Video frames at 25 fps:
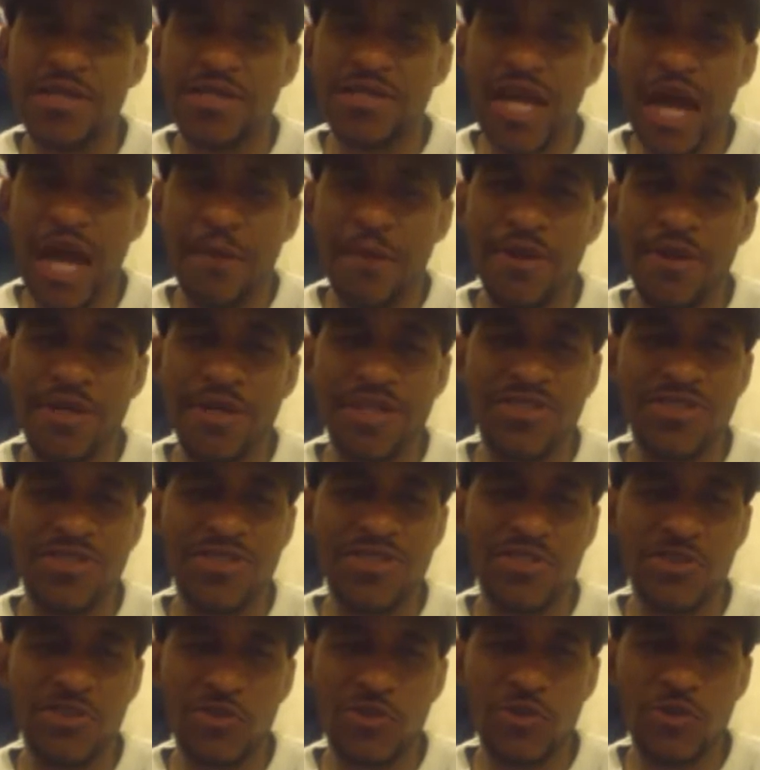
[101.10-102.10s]
Dominican
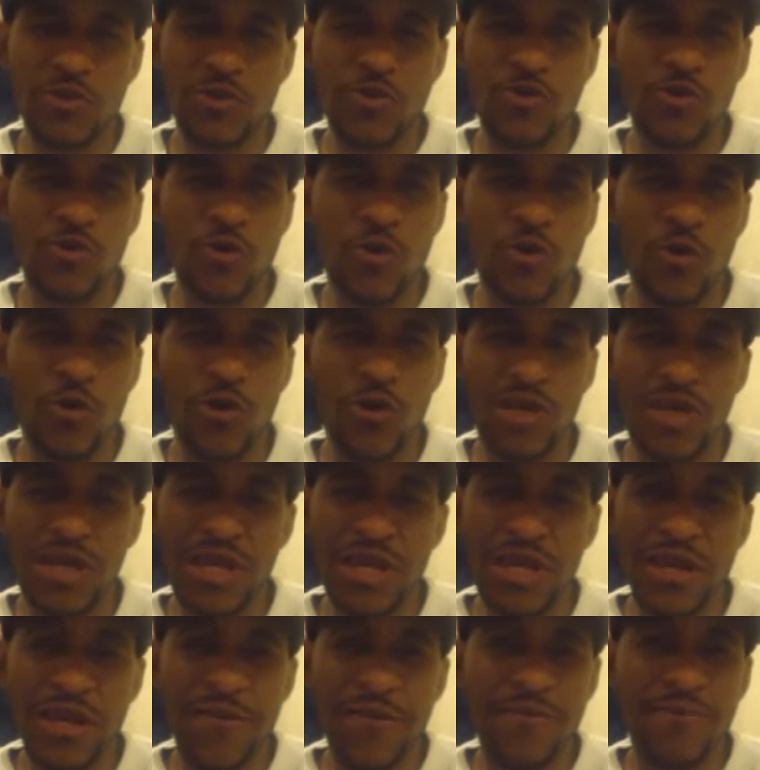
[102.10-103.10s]
Sue will
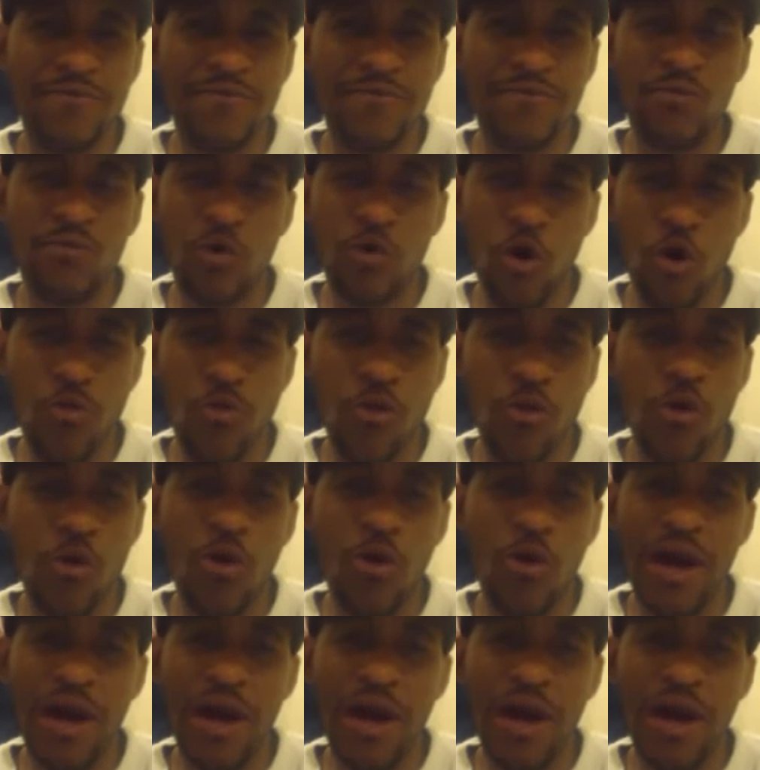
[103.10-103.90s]
give Romo